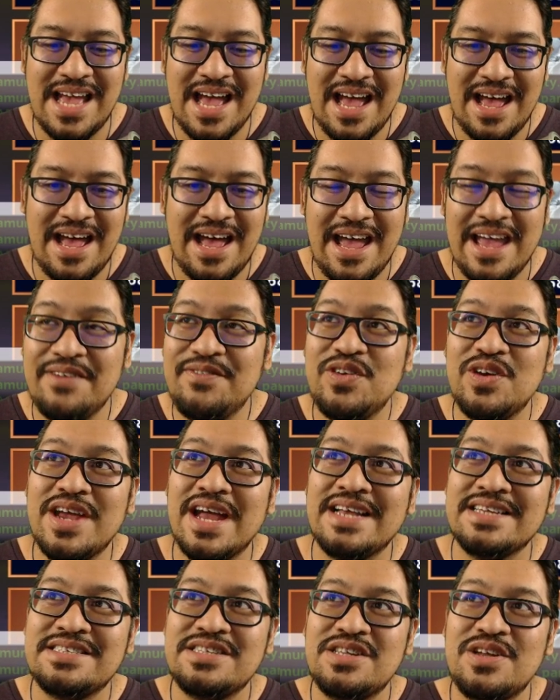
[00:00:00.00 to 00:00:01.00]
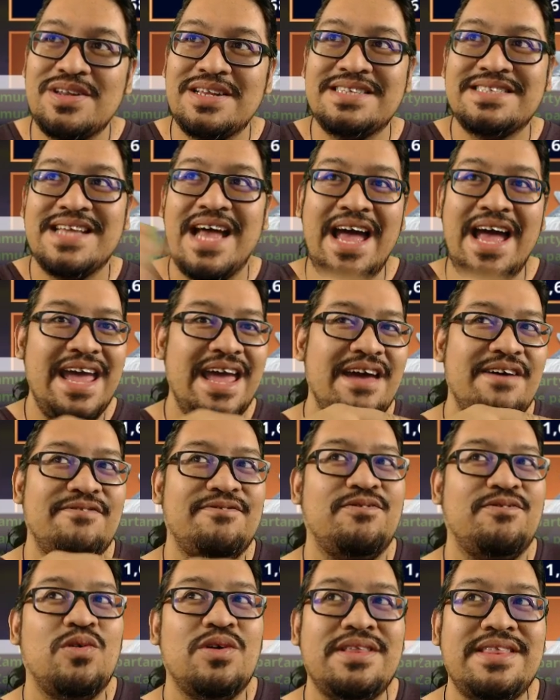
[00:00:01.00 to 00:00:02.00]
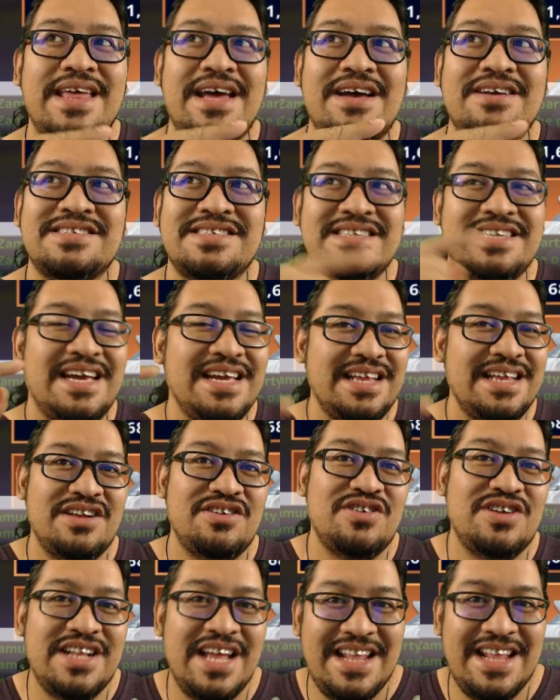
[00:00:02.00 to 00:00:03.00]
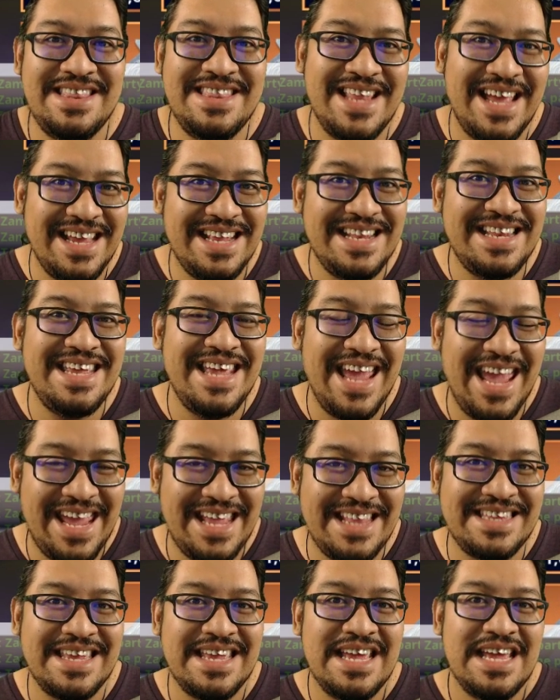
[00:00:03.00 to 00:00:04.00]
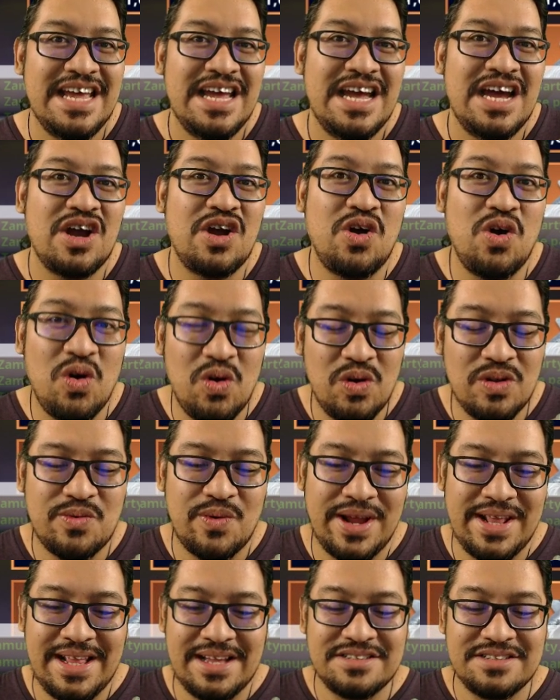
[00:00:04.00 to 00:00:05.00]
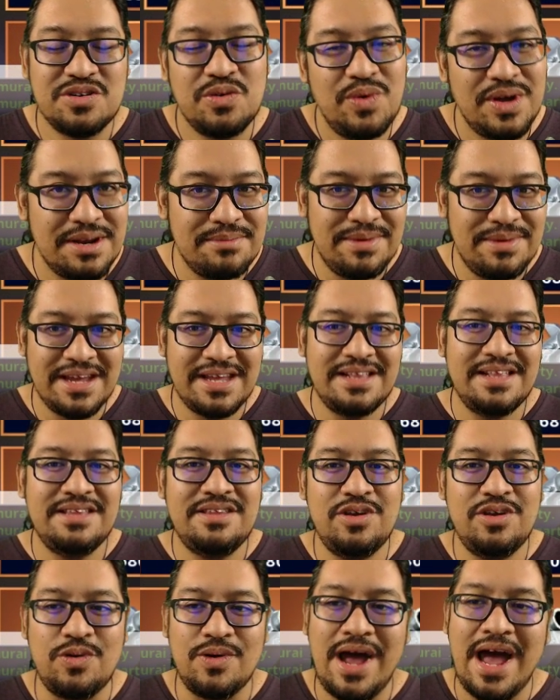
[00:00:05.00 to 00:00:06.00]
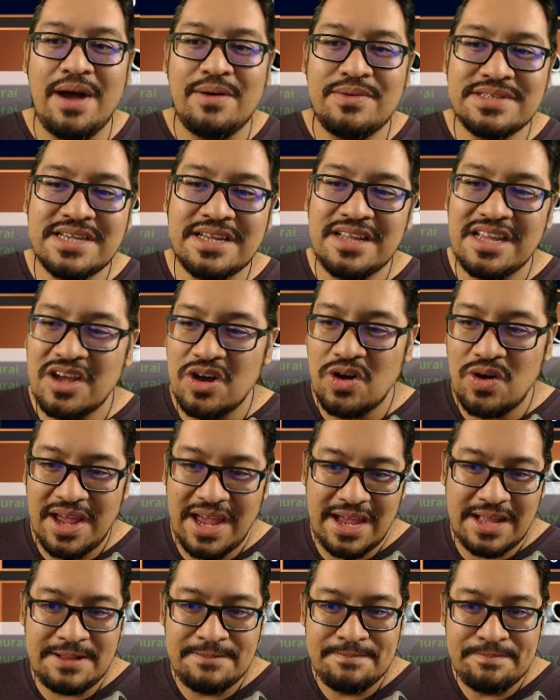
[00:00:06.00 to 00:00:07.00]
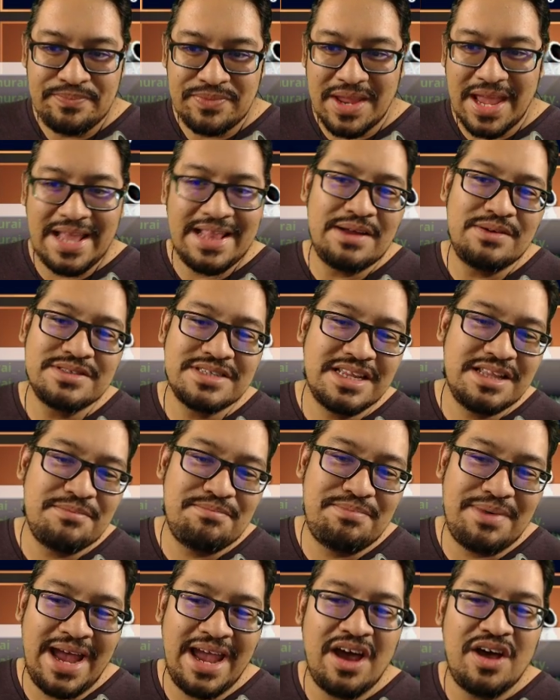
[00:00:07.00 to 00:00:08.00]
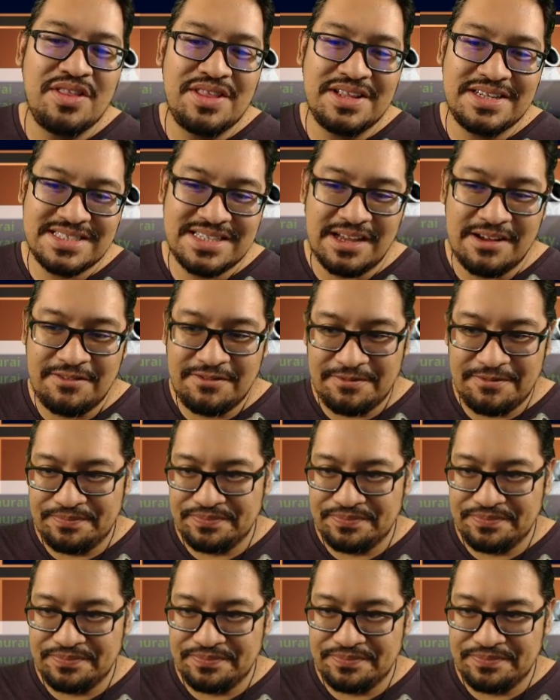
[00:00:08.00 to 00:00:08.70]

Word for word: Uh, if you guys notice, I have 4,998 gold right now. So what am I going to do? I was going to go ahead and I was going to buy all this stuff.